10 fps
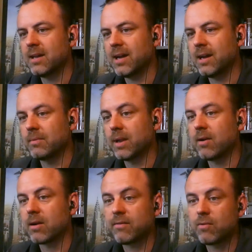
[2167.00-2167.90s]

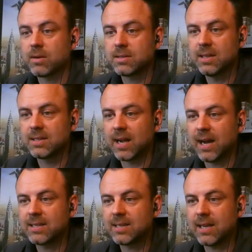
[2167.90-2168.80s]
Gueric, of course, is an
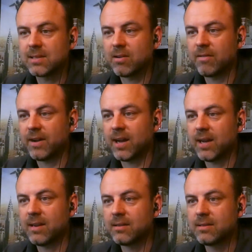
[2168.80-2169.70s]
ISTAT
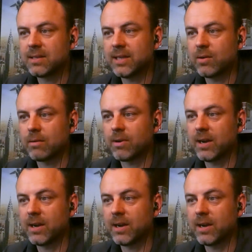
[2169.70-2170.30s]
Certified Senior